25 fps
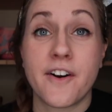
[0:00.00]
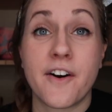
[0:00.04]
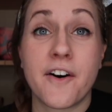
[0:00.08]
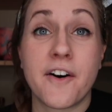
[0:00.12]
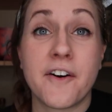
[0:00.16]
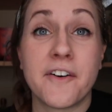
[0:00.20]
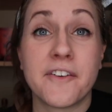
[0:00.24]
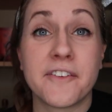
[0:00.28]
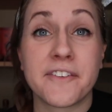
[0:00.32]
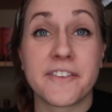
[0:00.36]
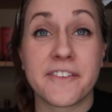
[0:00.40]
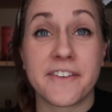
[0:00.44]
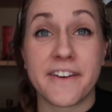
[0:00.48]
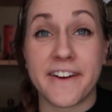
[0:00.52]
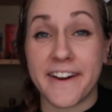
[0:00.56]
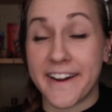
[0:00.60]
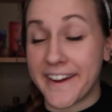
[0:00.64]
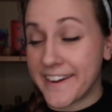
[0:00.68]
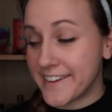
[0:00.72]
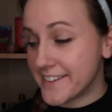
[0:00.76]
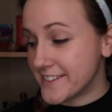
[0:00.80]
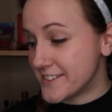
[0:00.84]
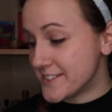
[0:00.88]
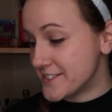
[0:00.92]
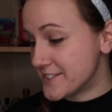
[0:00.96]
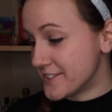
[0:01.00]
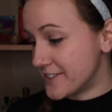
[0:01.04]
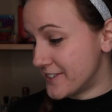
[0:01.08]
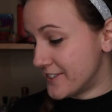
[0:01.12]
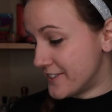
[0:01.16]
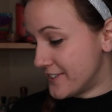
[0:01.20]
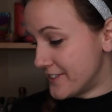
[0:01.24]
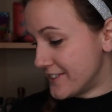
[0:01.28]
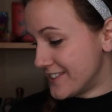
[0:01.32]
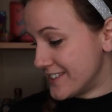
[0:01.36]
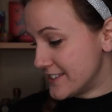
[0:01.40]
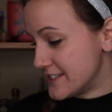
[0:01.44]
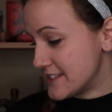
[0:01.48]
All right,
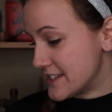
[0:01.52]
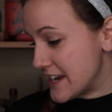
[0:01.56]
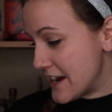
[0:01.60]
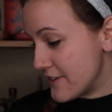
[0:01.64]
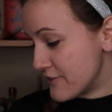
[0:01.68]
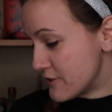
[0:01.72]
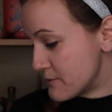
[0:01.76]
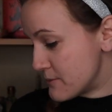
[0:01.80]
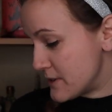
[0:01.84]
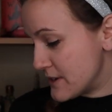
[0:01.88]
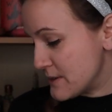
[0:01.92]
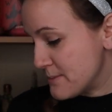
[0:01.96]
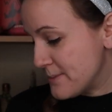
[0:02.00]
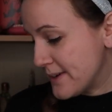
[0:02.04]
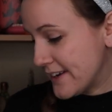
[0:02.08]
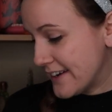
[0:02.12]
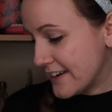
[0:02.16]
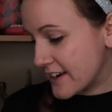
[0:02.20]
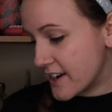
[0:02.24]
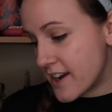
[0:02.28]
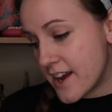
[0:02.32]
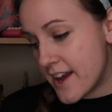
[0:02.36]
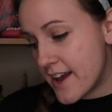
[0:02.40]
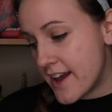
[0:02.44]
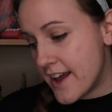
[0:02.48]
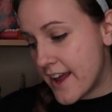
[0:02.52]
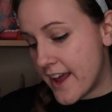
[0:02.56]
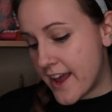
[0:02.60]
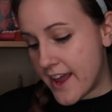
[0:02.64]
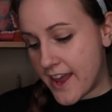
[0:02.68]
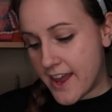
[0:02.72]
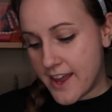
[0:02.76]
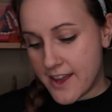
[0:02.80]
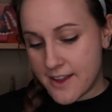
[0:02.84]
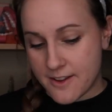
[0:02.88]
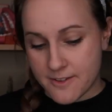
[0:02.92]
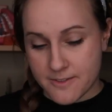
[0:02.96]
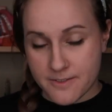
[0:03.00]
so it's time for me to pick
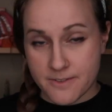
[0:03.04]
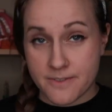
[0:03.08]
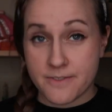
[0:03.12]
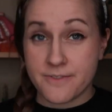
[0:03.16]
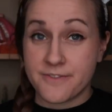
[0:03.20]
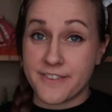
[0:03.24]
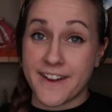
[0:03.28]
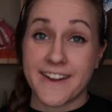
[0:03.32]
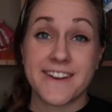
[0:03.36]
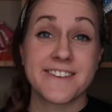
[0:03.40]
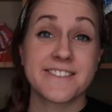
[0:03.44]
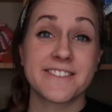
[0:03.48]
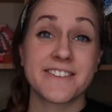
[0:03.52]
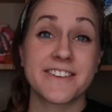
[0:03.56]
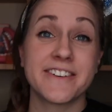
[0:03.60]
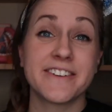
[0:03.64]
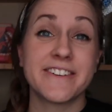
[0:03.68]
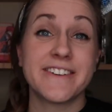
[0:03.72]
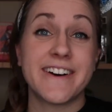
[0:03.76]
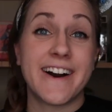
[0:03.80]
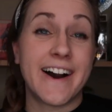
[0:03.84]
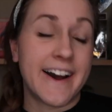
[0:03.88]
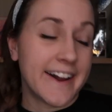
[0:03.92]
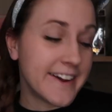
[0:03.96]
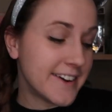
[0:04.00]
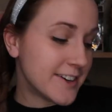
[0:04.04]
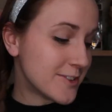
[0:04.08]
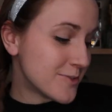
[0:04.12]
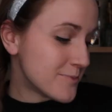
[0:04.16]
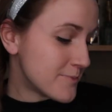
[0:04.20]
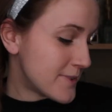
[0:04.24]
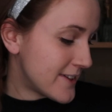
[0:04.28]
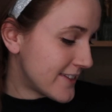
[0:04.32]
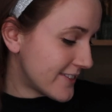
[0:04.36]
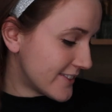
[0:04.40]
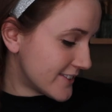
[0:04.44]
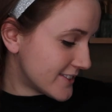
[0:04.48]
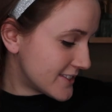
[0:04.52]
a favorite
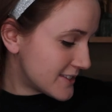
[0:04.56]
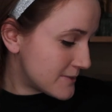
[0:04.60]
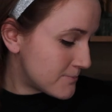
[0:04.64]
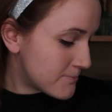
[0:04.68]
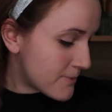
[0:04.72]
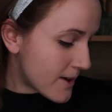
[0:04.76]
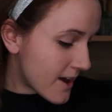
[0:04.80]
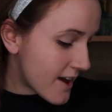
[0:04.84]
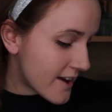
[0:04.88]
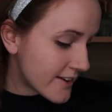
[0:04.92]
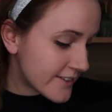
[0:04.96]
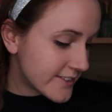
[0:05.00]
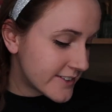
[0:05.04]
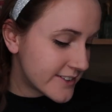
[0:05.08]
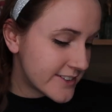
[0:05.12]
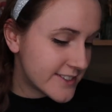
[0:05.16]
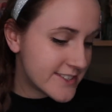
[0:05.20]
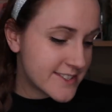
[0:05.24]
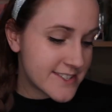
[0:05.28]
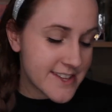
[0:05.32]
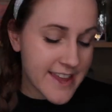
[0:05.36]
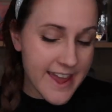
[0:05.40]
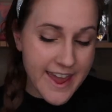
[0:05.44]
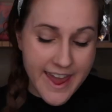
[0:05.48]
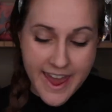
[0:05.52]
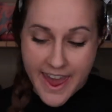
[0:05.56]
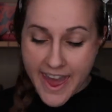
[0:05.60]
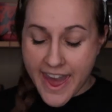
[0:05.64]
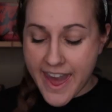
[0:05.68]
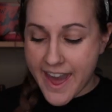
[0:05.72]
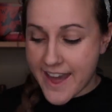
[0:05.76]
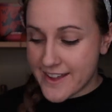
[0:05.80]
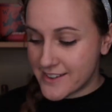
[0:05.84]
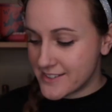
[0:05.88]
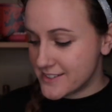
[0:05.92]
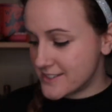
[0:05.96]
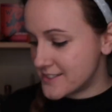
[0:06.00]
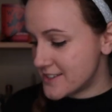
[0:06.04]
item in this box.
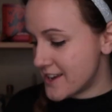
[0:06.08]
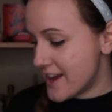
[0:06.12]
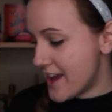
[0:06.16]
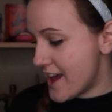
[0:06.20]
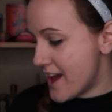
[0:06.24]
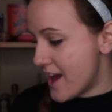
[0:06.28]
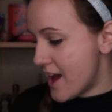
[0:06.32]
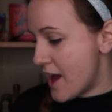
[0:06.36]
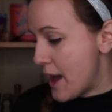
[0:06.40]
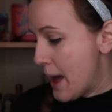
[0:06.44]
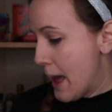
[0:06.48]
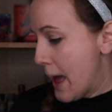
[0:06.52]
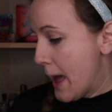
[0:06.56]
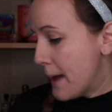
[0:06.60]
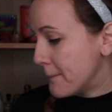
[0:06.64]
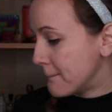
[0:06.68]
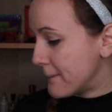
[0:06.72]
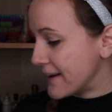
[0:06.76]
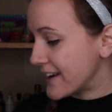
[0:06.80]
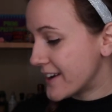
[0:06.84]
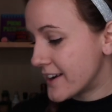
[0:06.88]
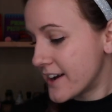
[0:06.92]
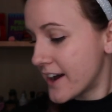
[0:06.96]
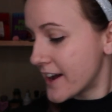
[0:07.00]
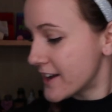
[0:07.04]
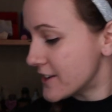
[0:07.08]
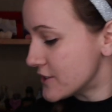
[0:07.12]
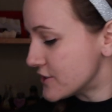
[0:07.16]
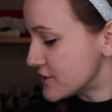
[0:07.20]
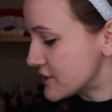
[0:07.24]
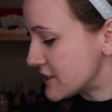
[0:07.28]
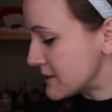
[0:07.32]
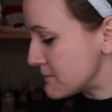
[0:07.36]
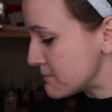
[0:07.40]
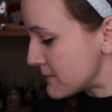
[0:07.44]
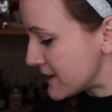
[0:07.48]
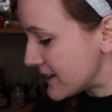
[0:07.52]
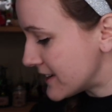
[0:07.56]
And my gut
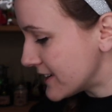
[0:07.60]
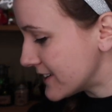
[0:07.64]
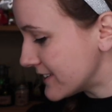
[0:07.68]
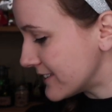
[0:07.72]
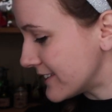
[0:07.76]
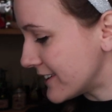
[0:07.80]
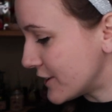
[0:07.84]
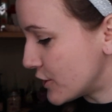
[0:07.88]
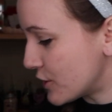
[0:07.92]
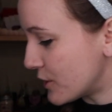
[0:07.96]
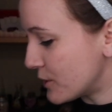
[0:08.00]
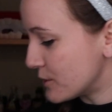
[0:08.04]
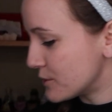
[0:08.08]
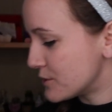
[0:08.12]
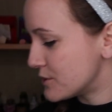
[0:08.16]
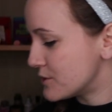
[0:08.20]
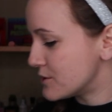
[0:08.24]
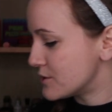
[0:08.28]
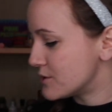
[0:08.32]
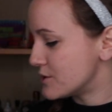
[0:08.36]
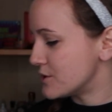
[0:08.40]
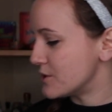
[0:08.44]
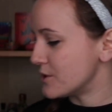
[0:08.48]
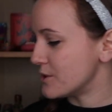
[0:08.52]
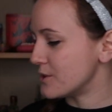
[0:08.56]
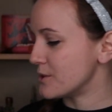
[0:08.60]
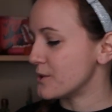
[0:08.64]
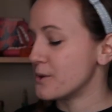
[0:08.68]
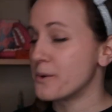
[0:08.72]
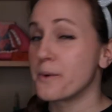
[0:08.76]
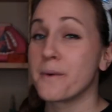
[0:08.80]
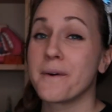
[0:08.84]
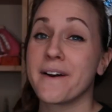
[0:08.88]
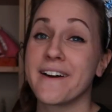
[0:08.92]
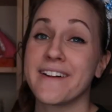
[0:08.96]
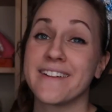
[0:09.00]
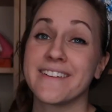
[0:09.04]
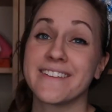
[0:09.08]
just immediately goes
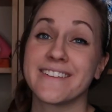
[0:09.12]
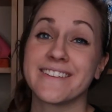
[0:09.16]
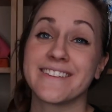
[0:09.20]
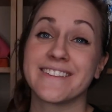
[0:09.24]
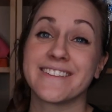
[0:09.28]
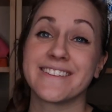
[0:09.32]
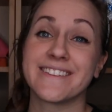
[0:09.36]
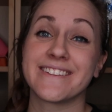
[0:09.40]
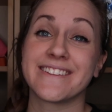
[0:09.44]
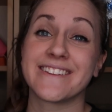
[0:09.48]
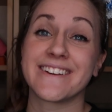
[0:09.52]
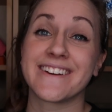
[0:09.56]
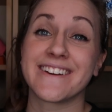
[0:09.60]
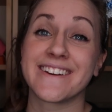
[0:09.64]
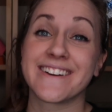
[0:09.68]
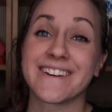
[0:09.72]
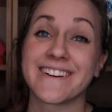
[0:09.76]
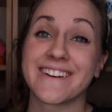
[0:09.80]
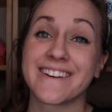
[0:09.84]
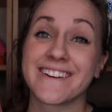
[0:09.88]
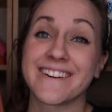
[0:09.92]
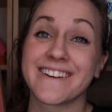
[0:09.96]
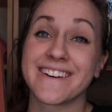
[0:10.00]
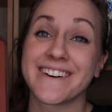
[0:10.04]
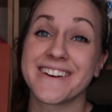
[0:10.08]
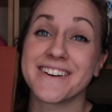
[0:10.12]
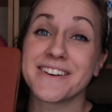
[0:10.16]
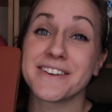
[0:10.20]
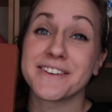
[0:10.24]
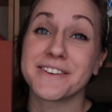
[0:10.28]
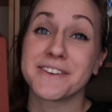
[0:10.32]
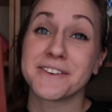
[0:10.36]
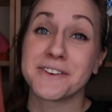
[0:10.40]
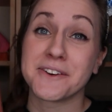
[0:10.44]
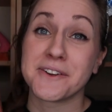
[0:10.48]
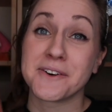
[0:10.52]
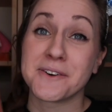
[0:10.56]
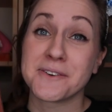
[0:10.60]
to the
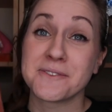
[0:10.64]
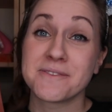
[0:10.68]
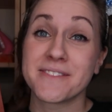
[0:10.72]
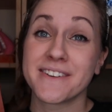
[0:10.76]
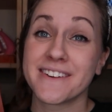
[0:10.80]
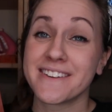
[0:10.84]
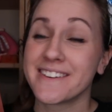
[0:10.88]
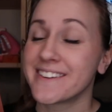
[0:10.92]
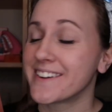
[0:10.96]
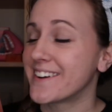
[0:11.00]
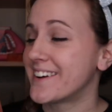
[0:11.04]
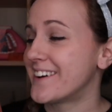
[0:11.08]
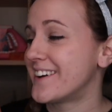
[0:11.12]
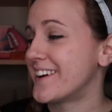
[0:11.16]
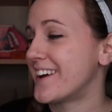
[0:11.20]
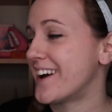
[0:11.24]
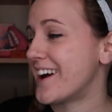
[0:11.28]
notebook.